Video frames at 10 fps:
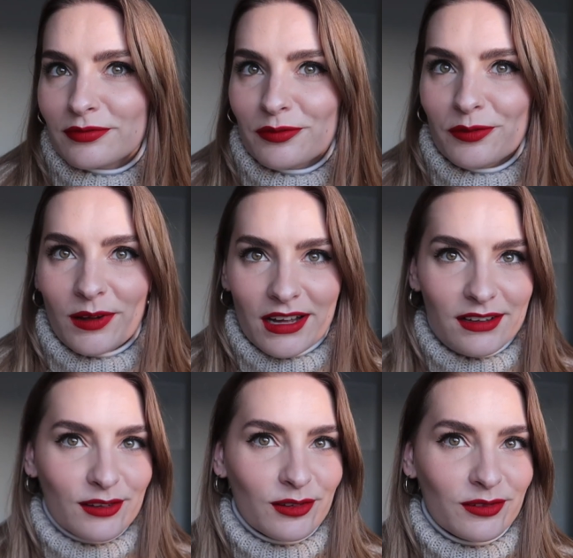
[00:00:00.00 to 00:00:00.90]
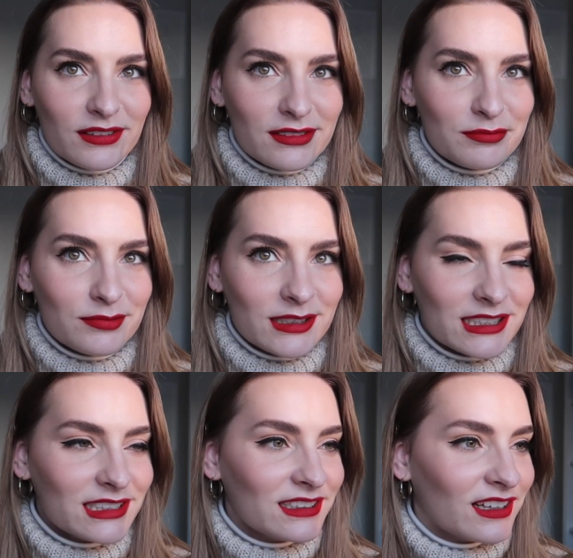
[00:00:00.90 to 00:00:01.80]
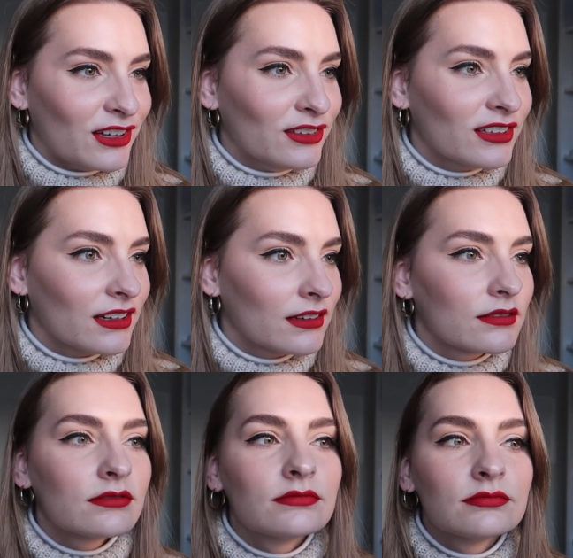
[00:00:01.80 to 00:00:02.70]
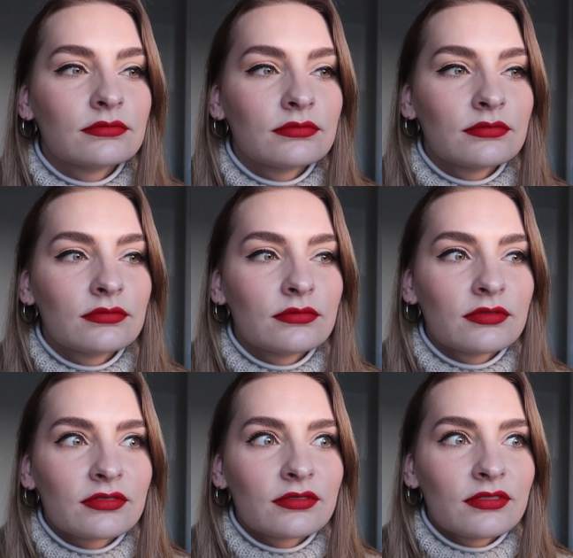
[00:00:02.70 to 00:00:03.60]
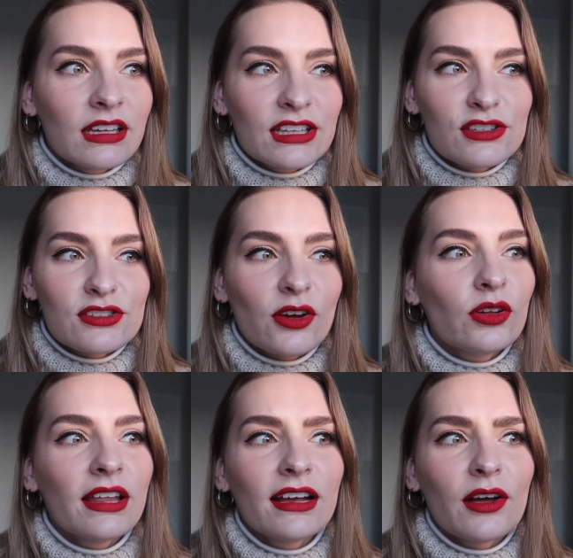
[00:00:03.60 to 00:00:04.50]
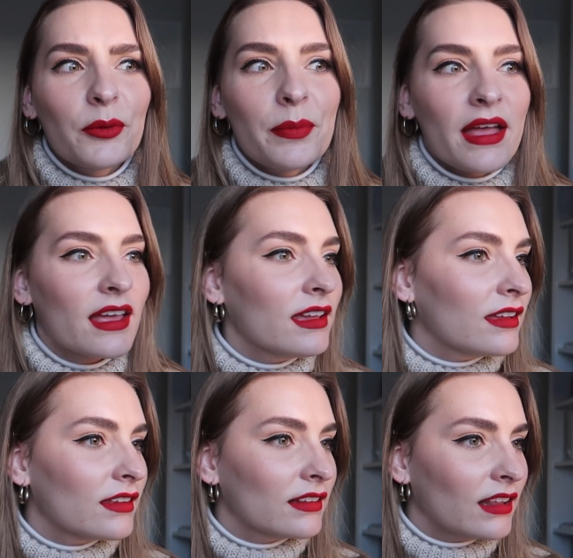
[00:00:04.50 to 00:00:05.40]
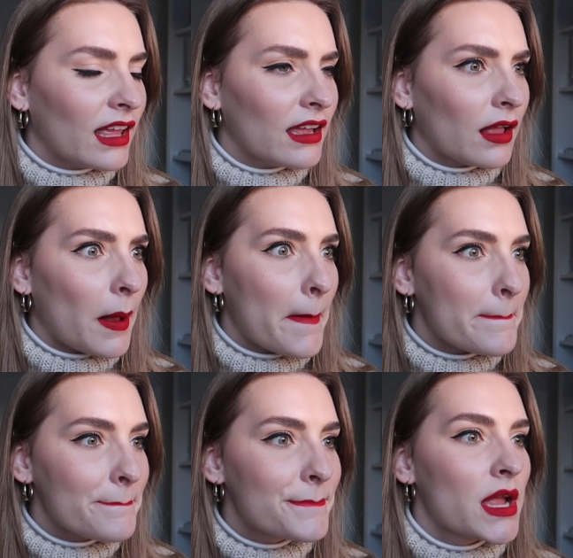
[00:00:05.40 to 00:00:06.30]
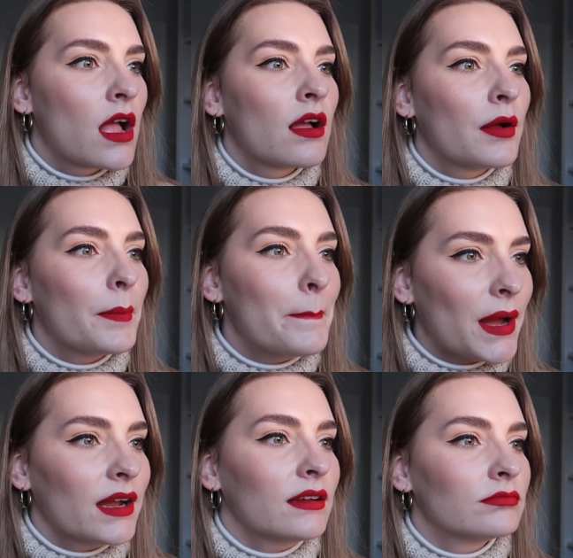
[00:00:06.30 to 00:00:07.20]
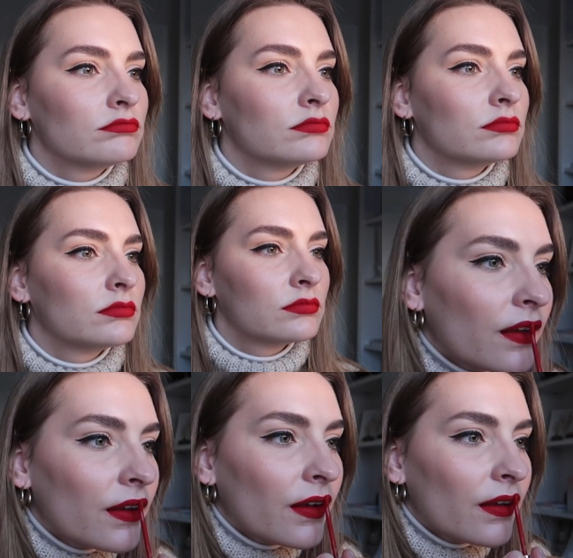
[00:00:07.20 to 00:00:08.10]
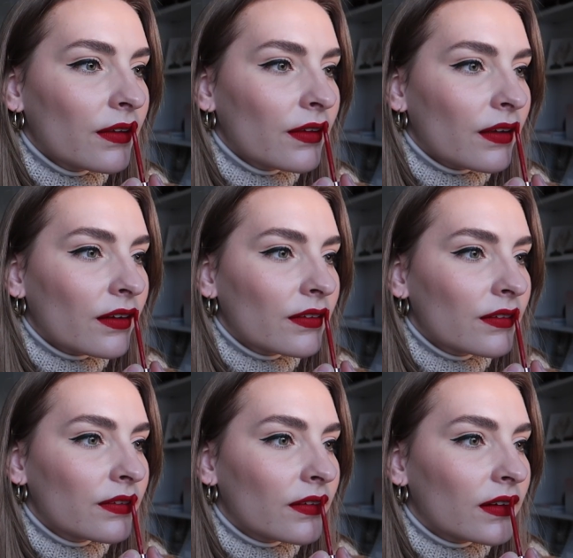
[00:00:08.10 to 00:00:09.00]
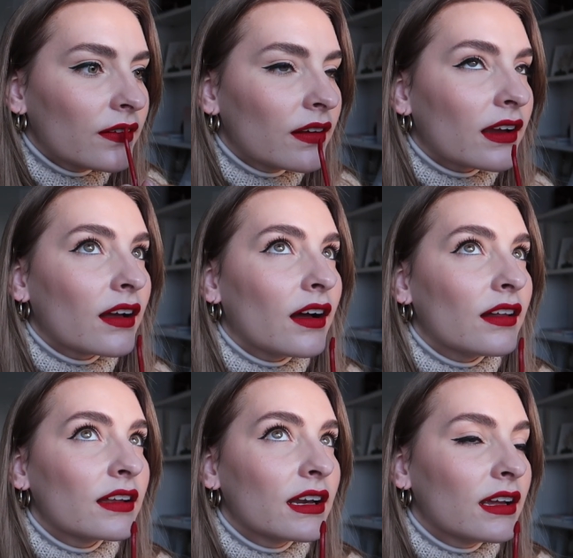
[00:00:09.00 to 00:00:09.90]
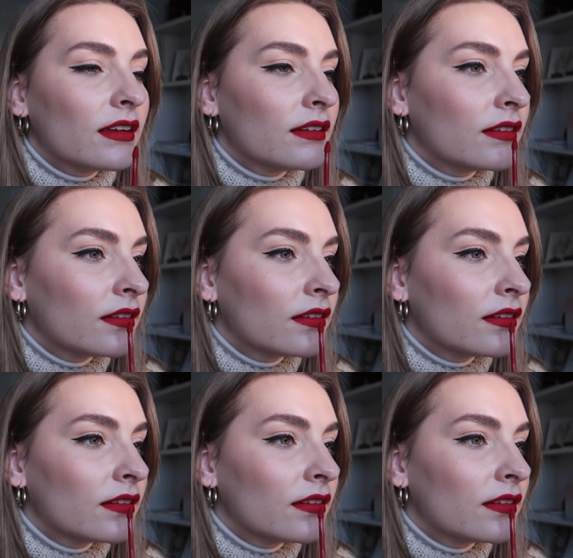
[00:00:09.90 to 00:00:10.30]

Wow, what a pretty color. It's so like opaque and like, bam. It is such a fun like holiday